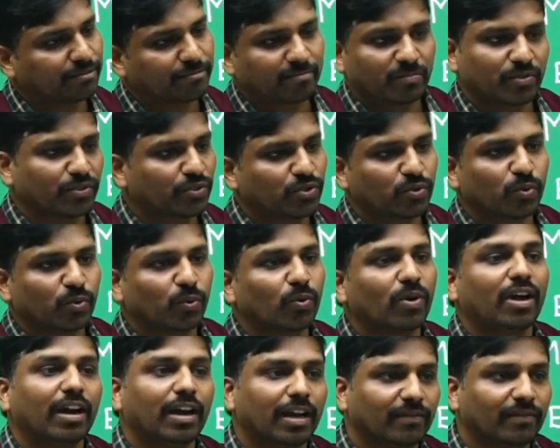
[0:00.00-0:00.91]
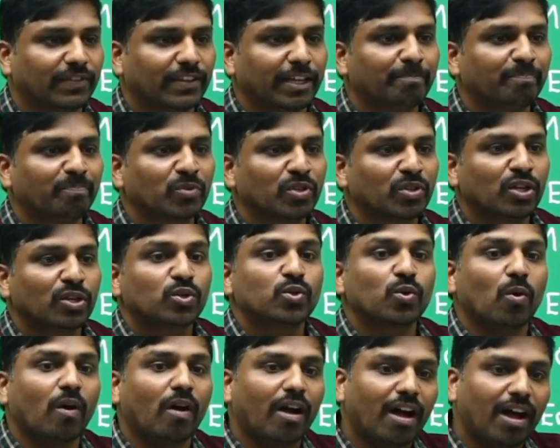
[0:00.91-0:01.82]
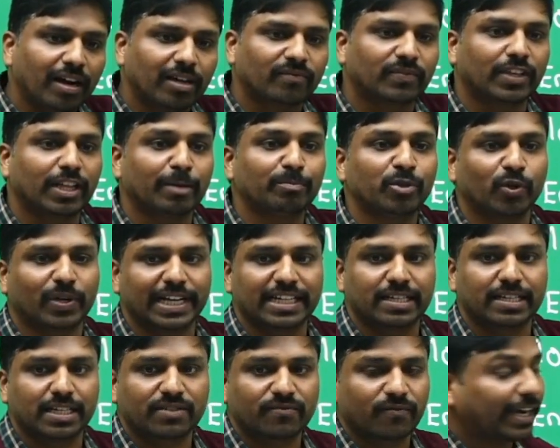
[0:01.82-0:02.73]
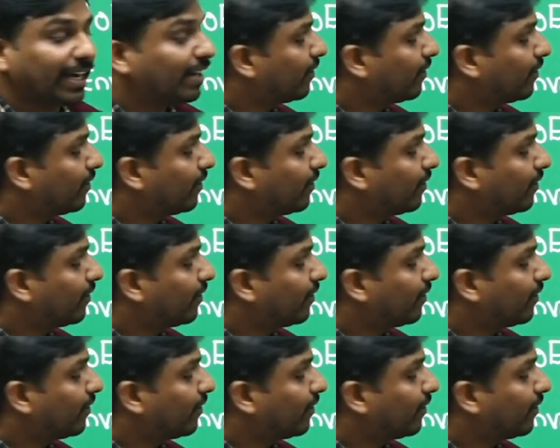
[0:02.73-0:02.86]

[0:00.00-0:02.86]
So all of them you can just find